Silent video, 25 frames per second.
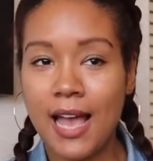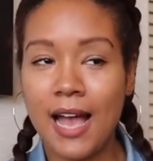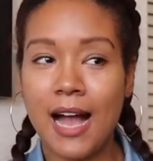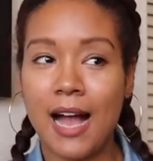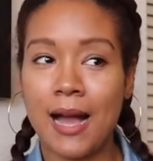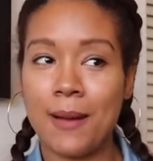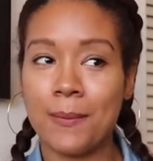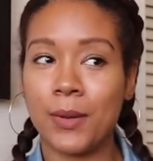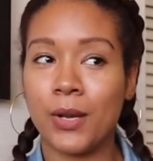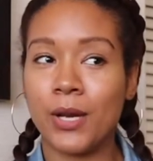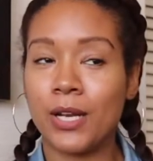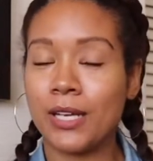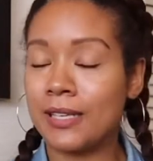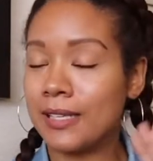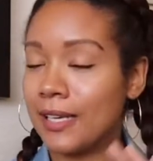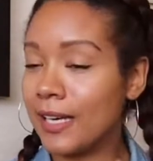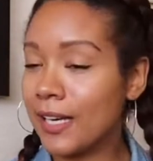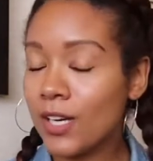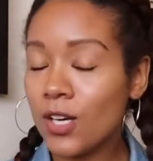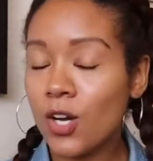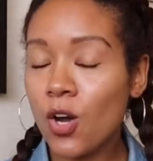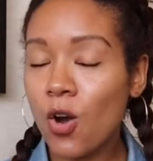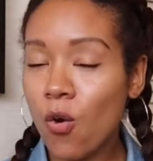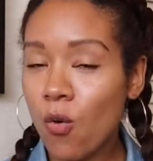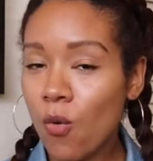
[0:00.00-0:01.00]
I'm gonna
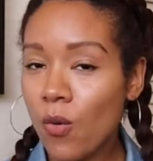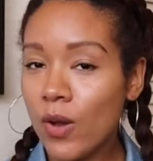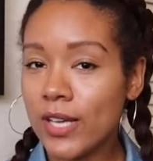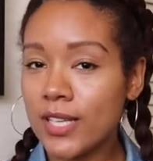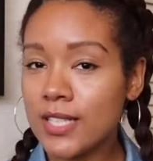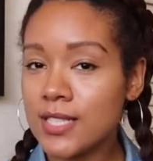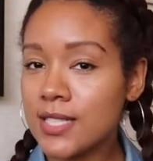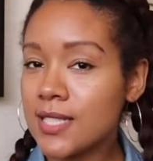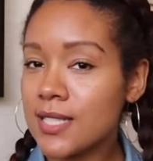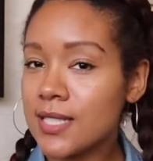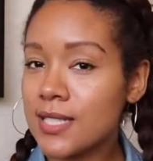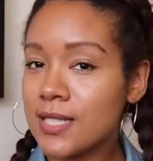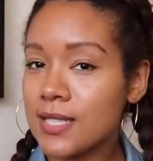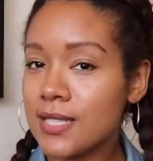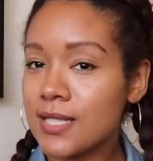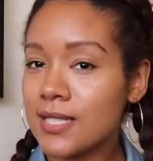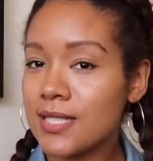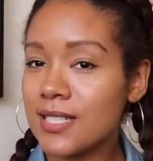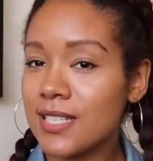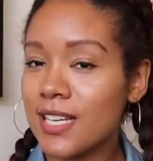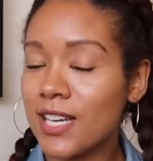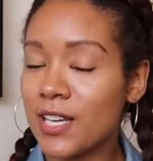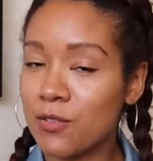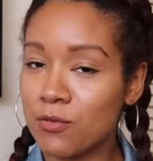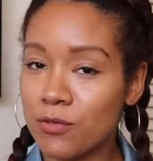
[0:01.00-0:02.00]
get coins
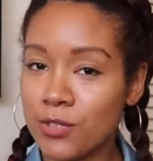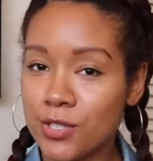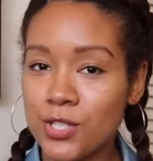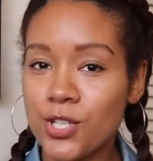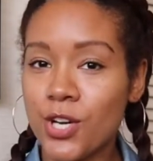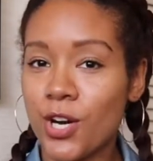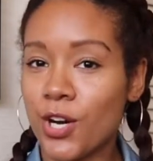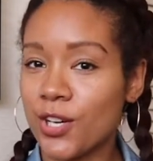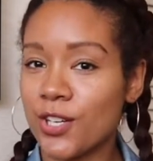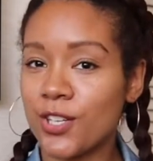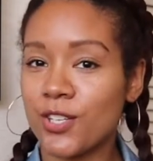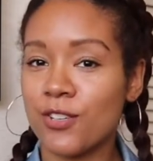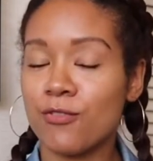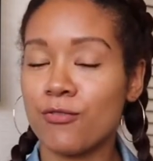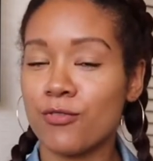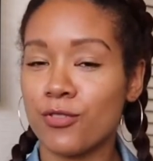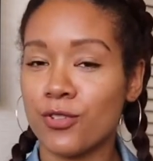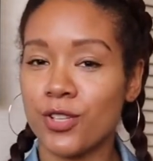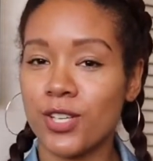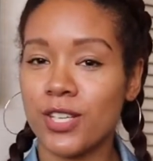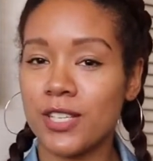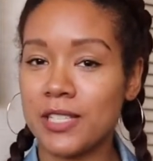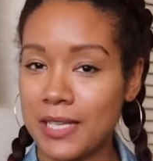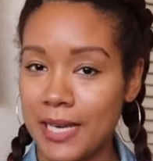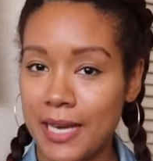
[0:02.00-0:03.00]
in return for
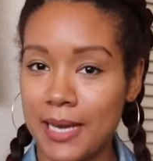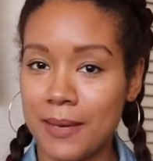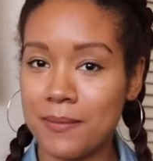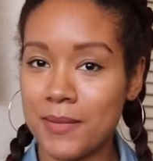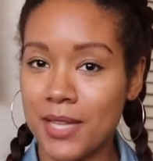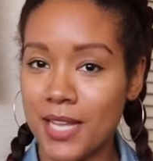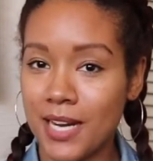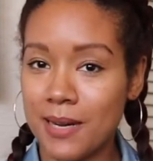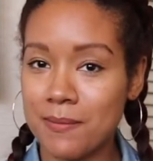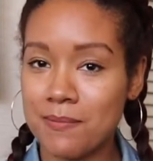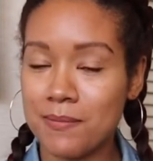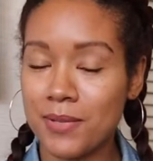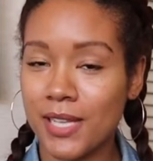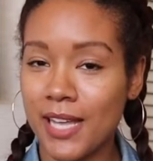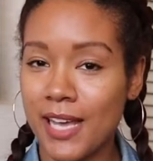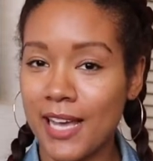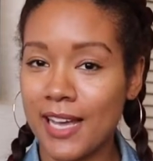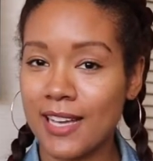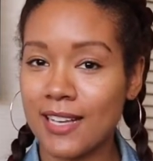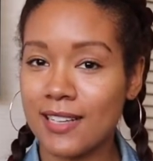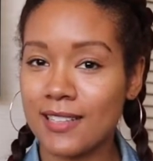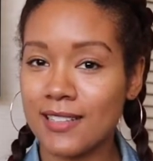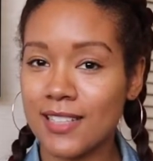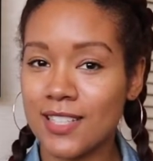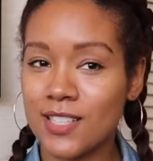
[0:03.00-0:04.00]
the game that I'm
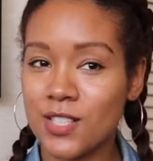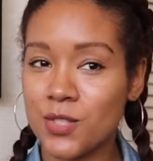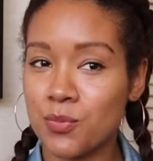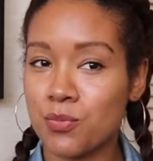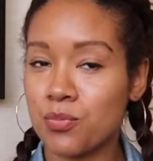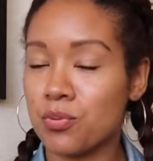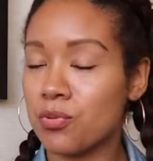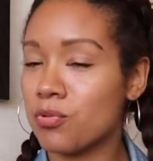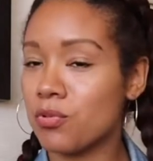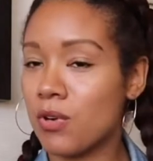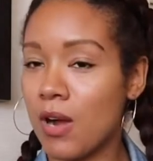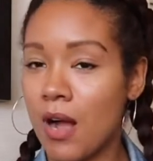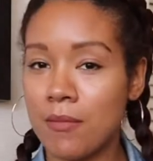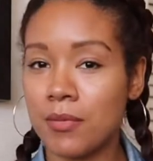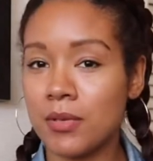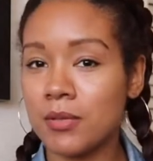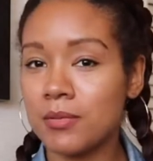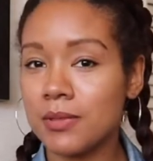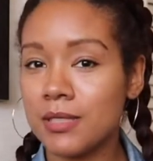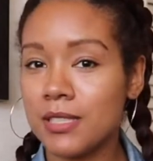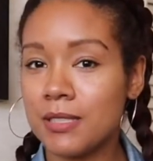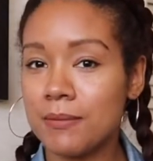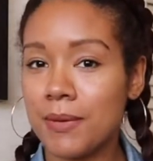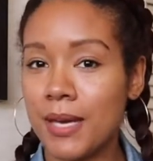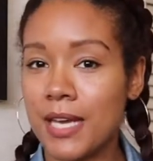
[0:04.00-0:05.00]
playing that's
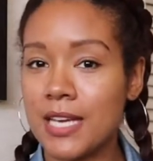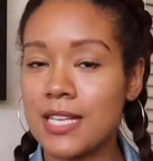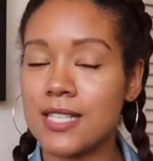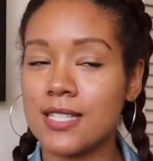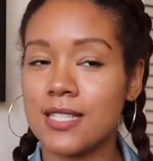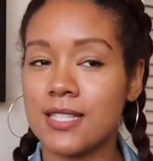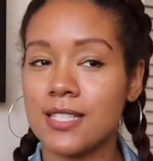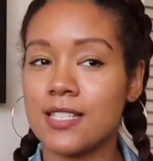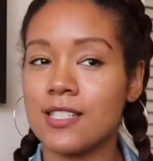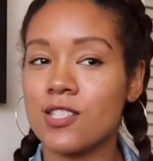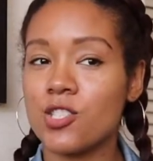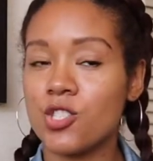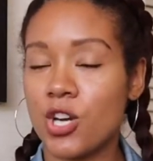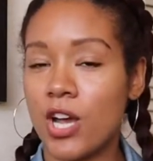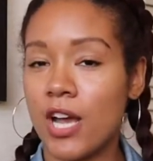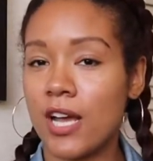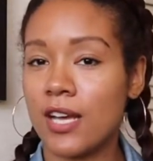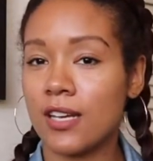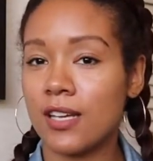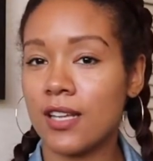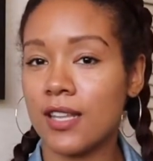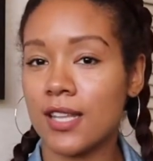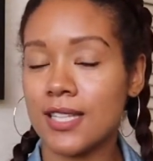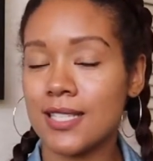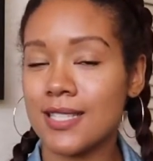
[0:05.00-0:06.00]
probably based in
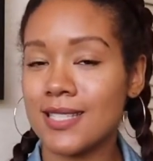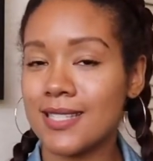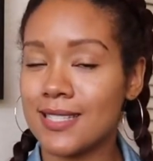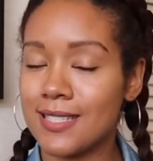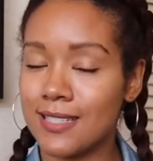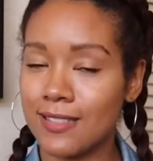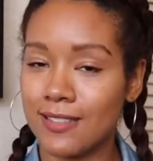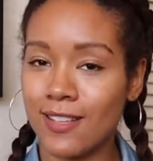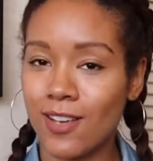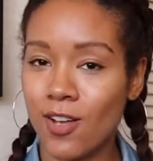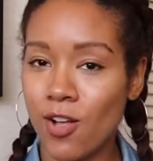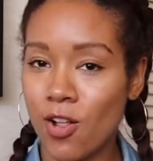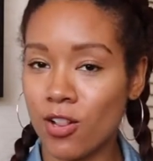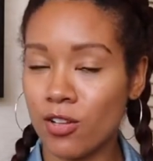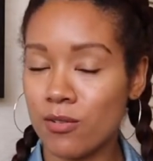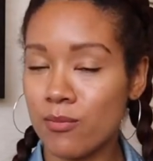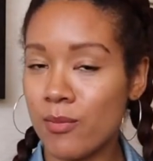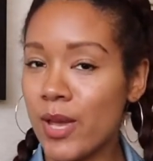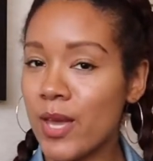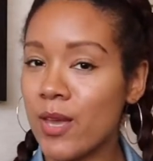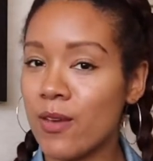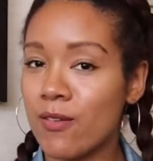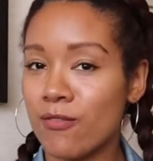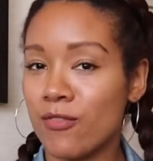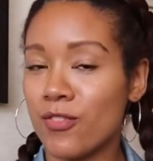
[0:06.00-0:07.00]
China that's stealing all of
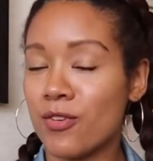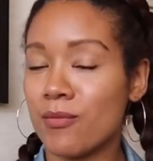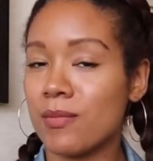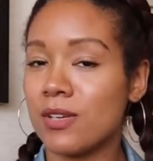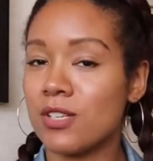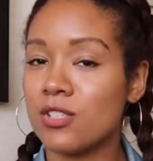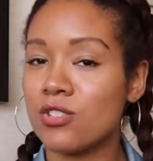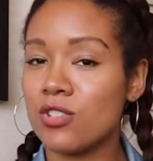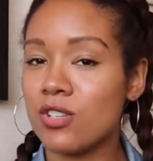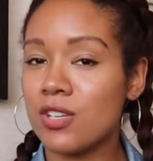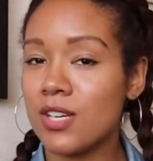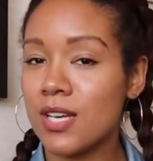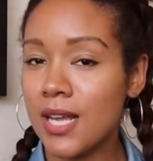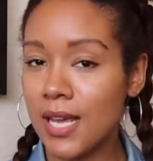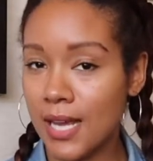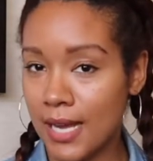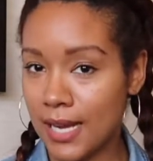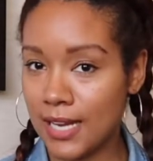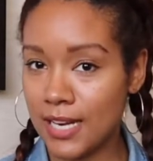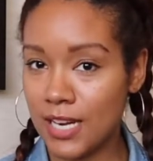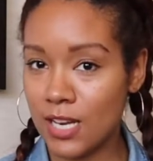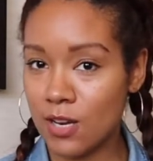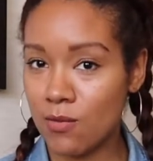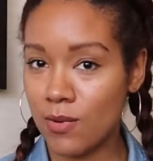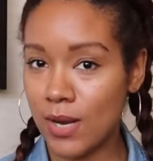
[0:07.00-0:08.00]
my information
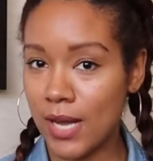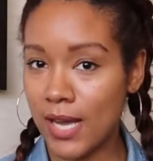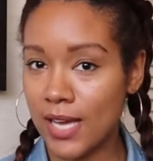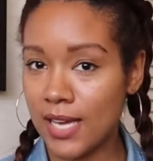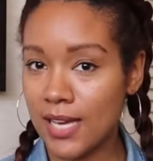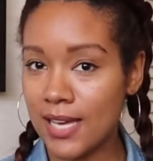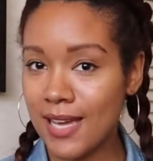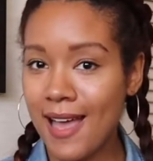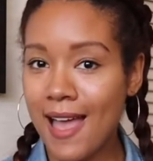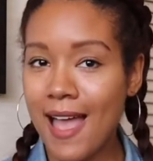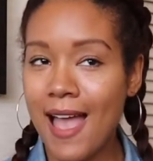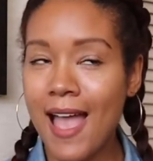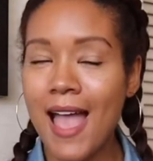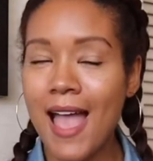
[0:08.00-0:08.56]
anyway.